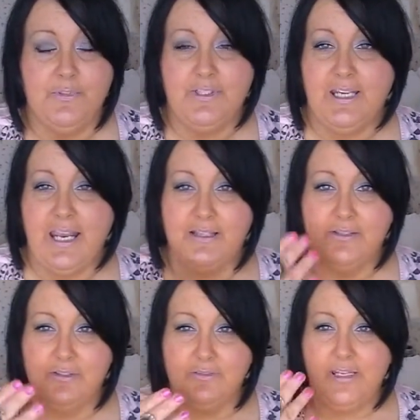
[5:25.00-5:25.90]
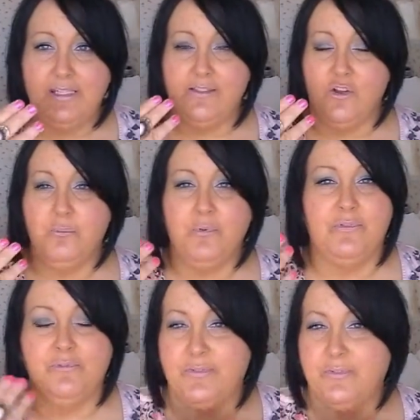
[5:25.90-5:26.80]
to get sort of any type
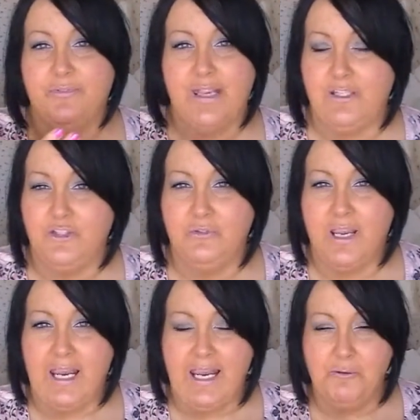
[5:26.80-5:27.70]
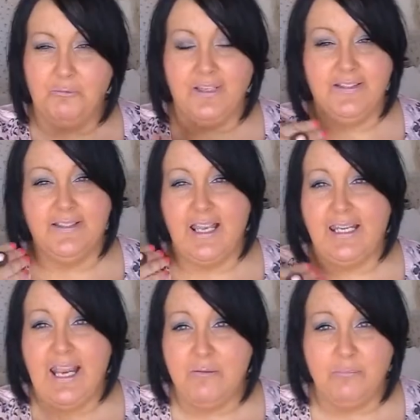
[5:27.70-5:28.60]
of facial hair, but as I say,
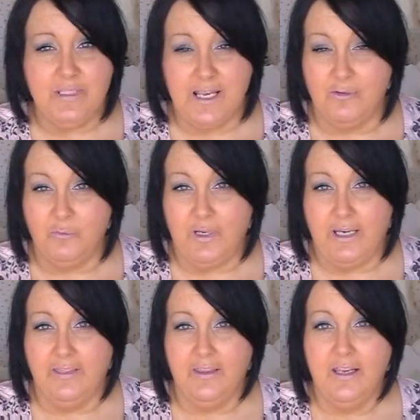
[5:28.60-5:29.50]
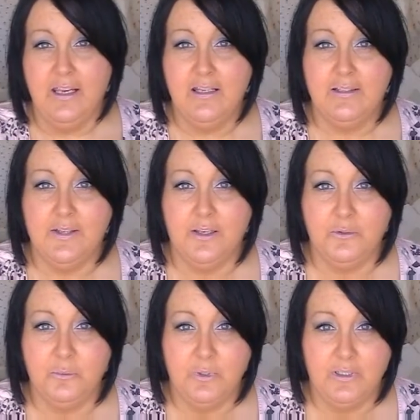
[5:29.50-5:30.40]
it can be dealt with, so
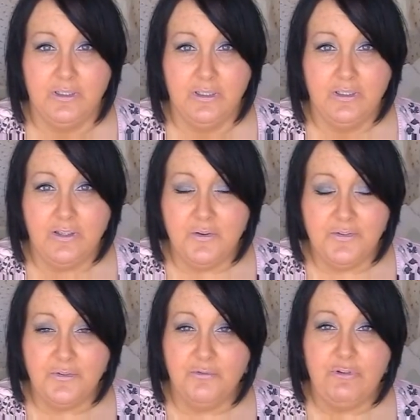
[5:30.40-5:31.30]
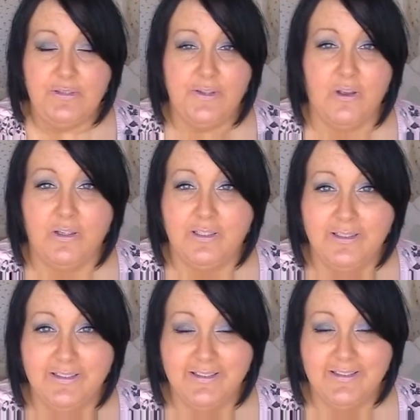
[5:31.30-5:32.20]
don't suffer in
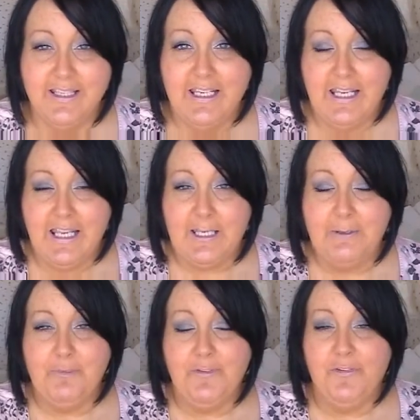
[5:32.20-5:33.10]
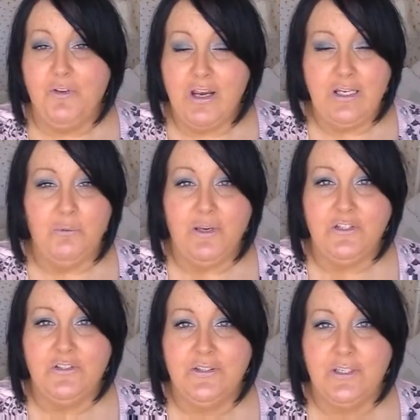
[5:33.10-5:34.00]
silence. If you've got any
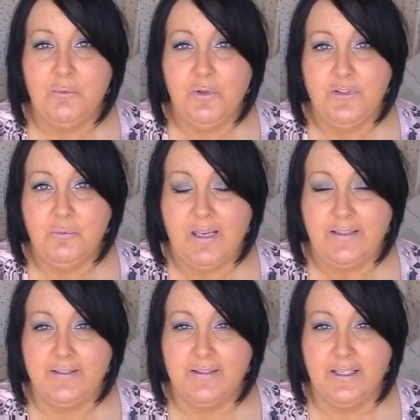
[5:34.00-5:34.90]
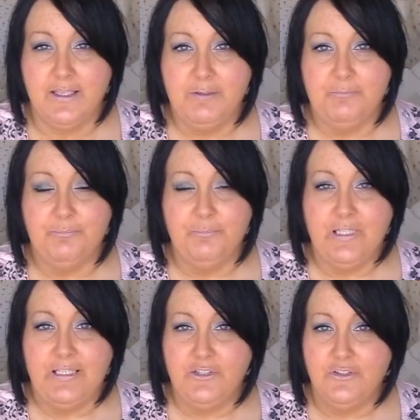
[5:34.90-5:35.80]
questions that you want to ask,
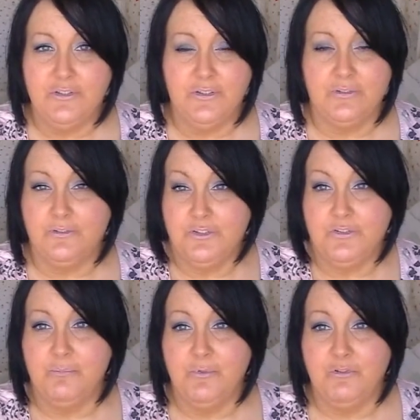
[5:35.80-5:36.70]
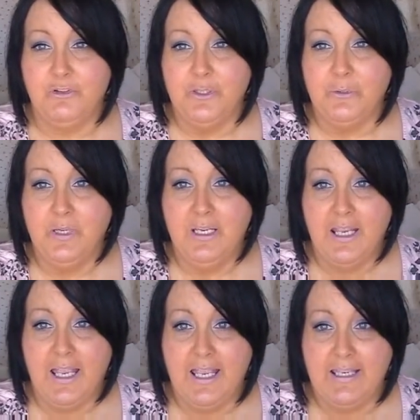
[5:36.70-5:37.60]
please just come through
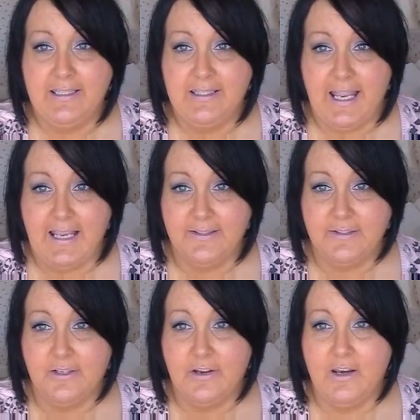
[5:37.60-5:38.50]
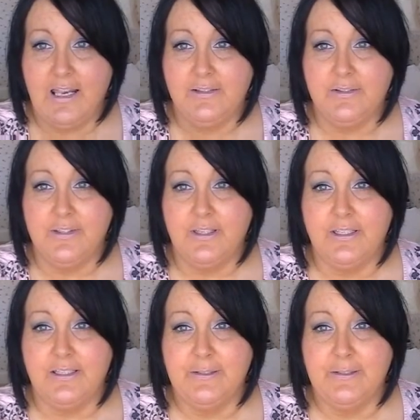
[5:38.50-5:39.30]
and ask, and I'll answer